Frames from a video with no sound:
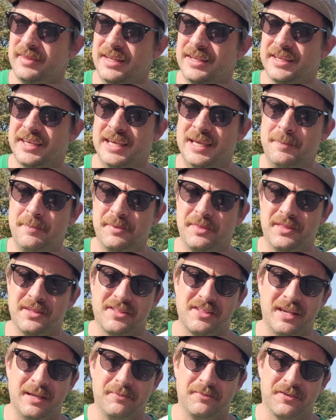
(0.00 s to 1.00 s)
keep the
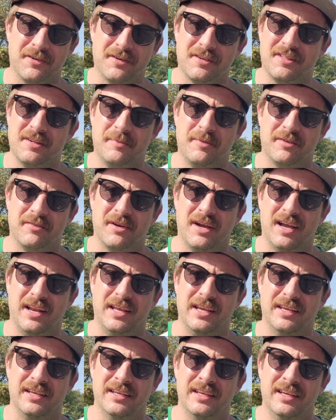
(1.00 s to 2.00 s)
same trucks I've been
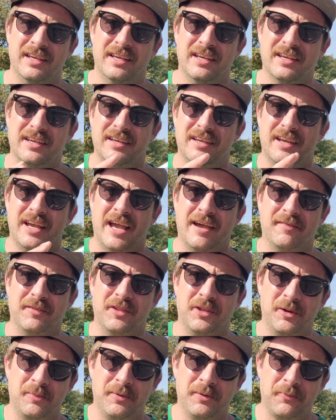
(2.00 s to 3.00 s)
riding, have a
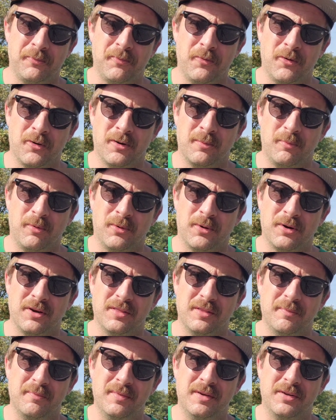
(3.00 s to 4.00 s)
little bit more board in
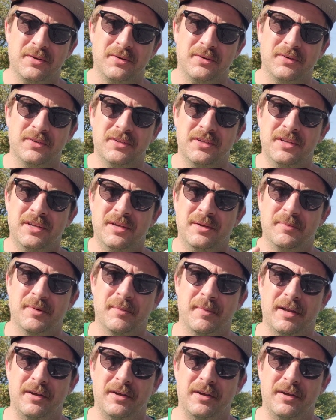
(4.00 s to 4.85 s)
the middle, but my